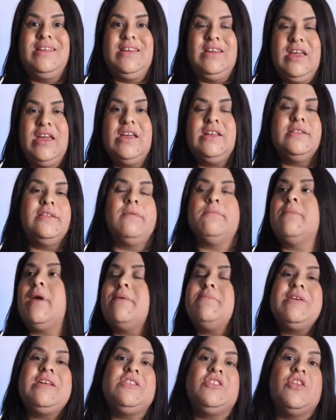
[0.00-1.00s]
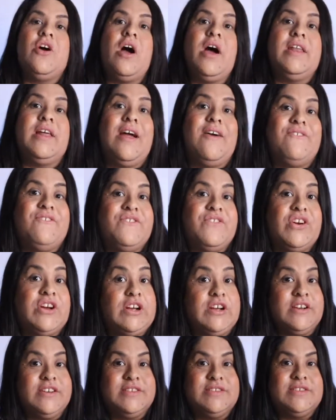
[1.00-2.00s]
the kingdom. Maybe not at
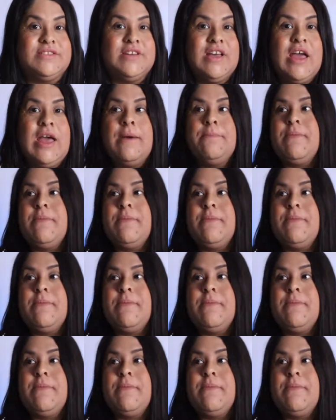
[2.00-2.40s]
first.